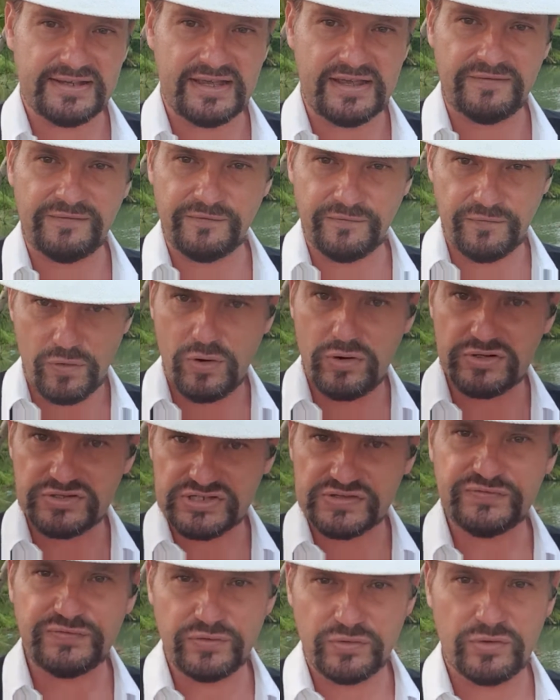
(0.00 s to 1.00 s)
a
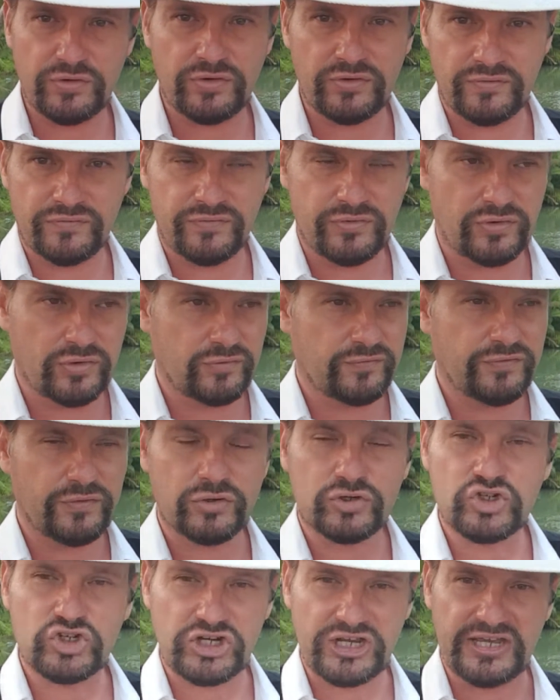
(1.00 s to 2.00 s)
force for
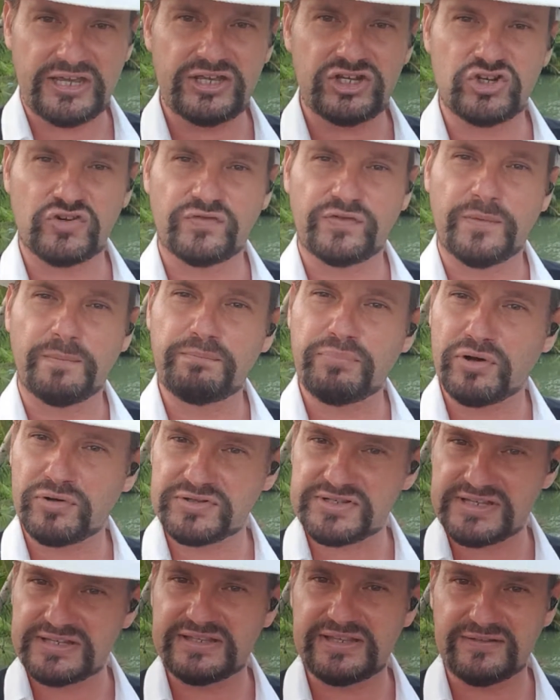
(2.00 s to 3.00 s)
change, for
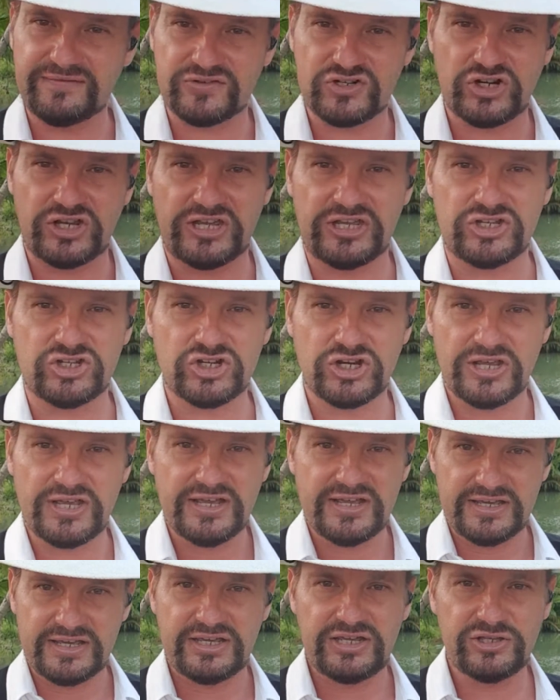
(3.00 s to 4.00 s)
positive change
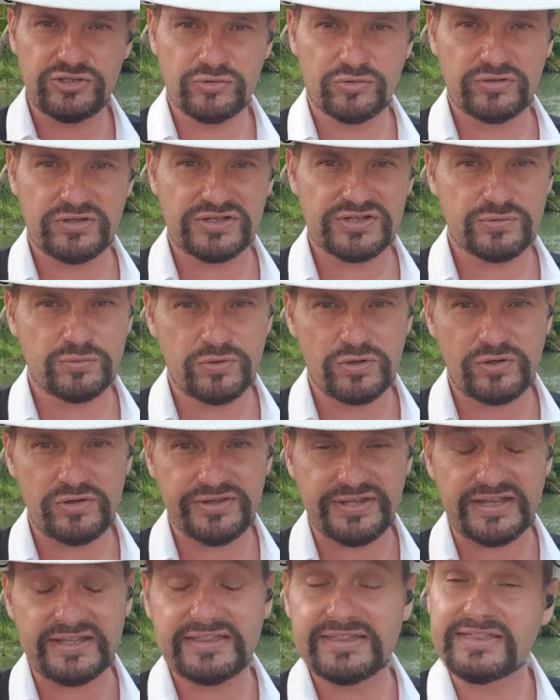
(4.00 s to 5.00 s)
into this
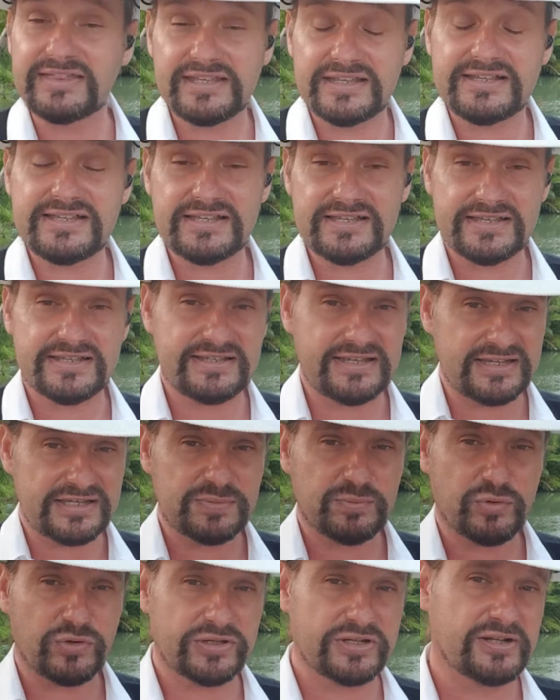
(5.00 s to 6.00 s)
world. And this is
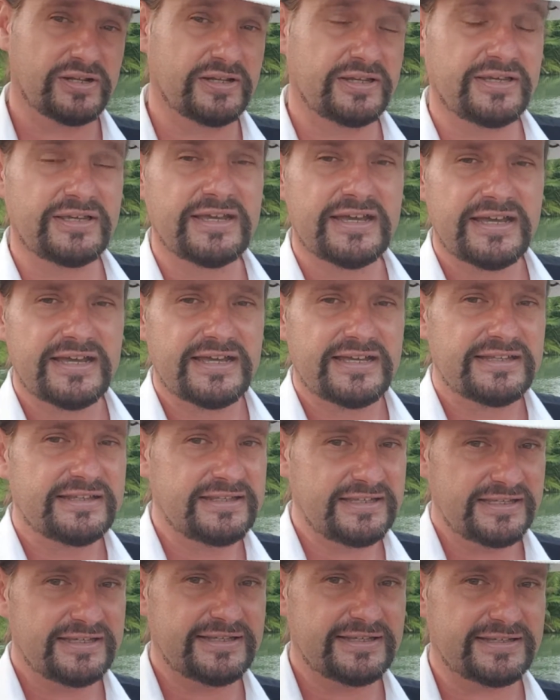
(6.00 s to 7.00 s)
desperately
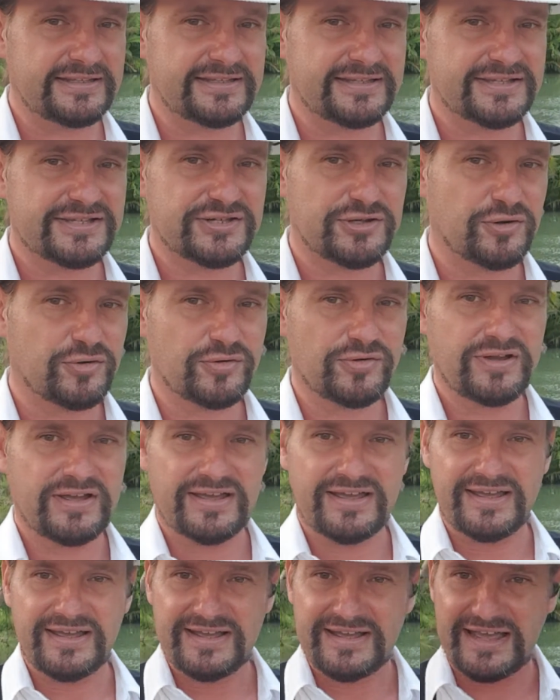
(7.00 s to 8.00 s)
needed. So
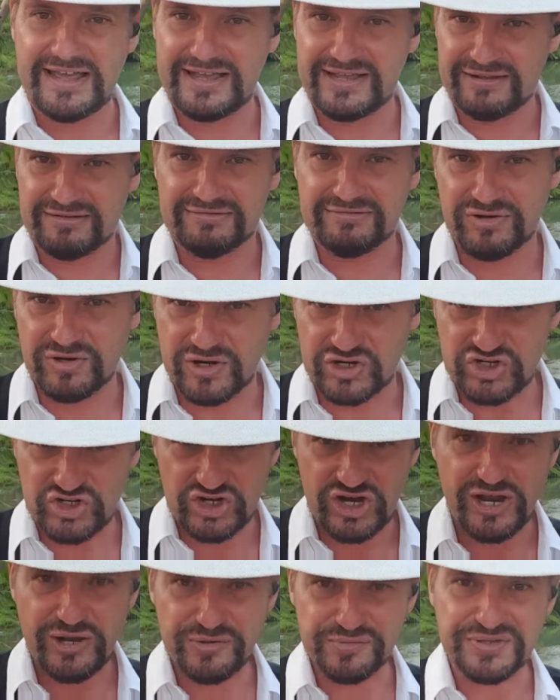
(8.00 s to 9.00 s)

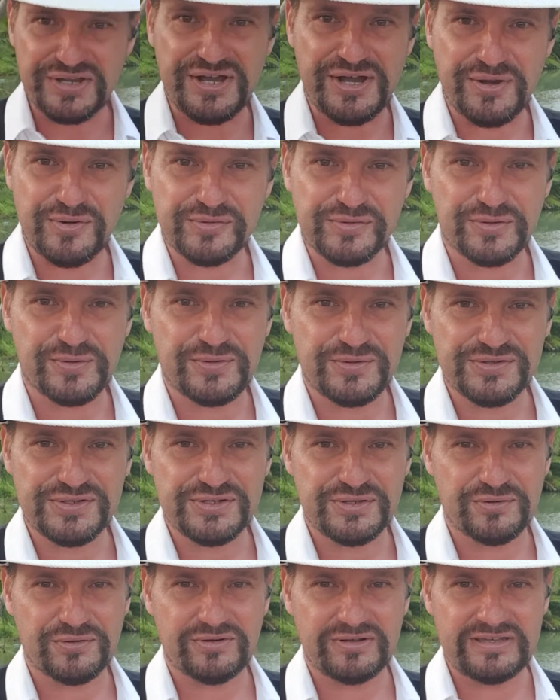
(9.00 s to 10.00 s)
shout out
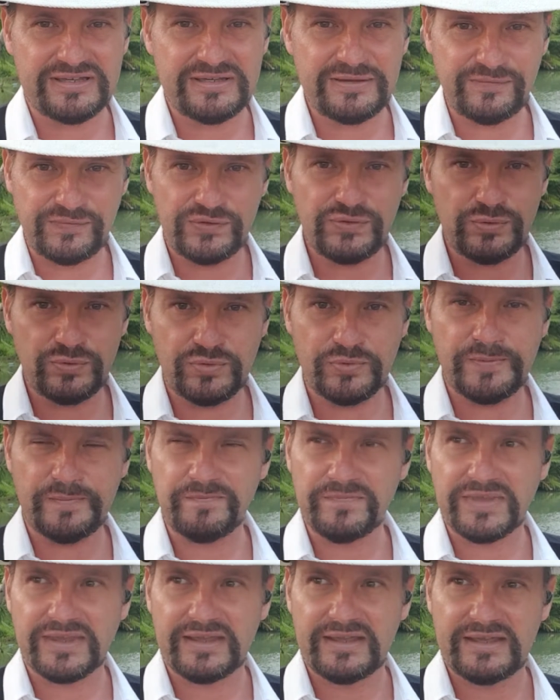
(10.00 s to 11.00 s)
also, if
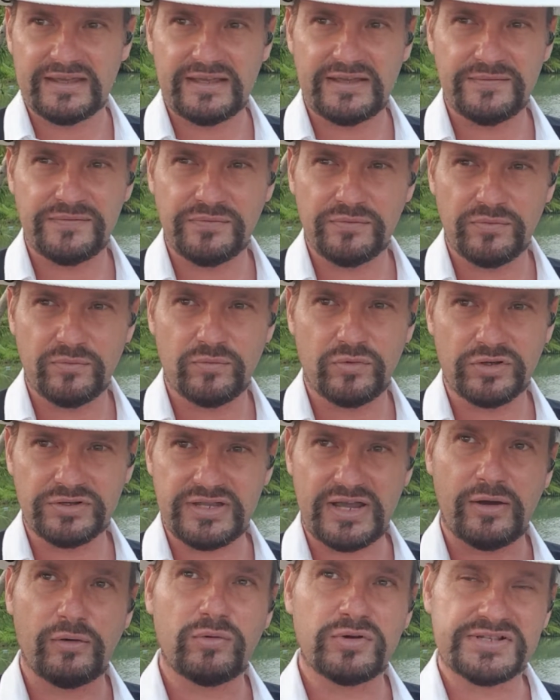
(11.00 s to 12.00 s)
what
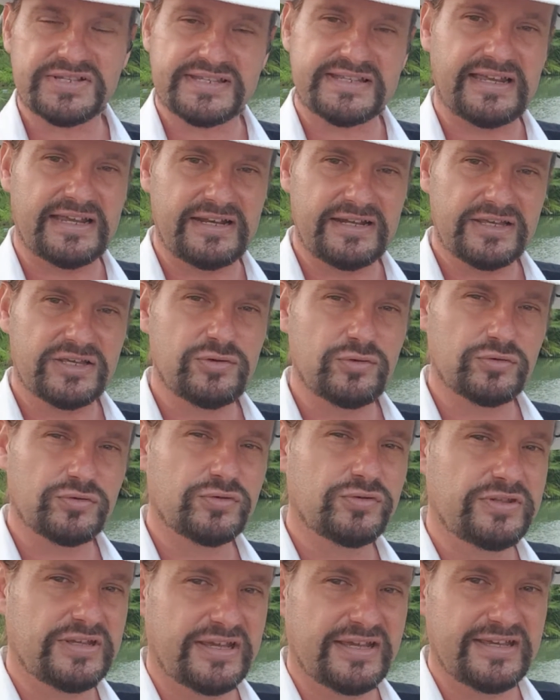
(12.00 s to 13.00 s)
I was telling you
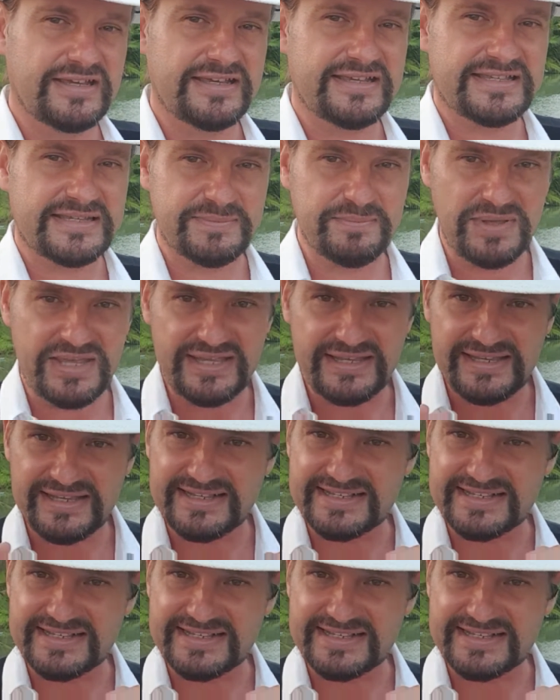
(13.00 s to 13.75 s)
today is making